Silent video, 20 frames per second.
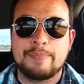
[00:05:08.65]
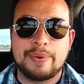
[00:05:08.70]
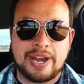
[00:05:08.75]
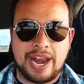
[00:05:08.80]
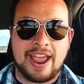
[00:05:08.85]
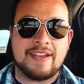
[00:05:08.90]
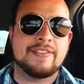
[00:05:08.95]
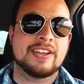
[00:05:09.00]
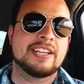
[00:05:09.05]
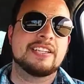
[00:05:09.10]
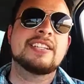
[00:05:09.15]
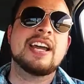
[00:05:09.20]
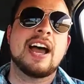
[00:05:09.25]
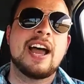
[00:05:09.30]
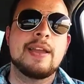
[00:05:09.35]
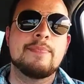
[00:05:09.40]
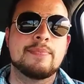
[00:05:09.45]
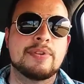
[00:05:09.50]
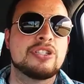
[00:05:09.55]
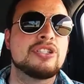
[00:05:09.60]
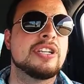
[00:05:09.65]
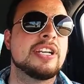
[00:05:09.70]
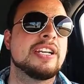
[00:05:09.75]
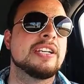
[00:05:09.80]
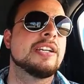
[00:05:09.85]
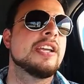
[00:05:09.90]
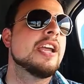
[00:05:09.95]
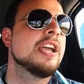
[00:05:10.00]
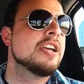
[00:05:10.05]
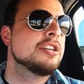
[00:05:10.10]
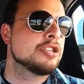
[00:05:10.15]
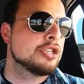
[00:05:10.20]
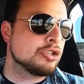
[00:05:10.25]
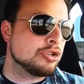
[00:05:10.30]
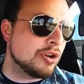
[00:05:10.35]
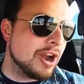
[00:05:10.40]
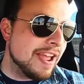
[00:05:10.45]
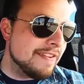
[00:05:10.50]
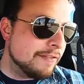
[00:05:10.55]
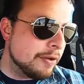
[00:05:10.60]
but having a time machine to
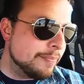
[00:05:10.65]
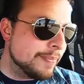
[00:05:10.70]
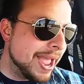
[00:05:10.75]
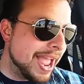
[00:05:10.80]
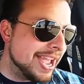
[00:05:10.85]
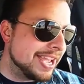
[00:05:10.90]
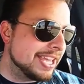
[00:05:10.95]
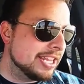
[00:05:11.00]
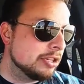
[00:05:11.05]
travel back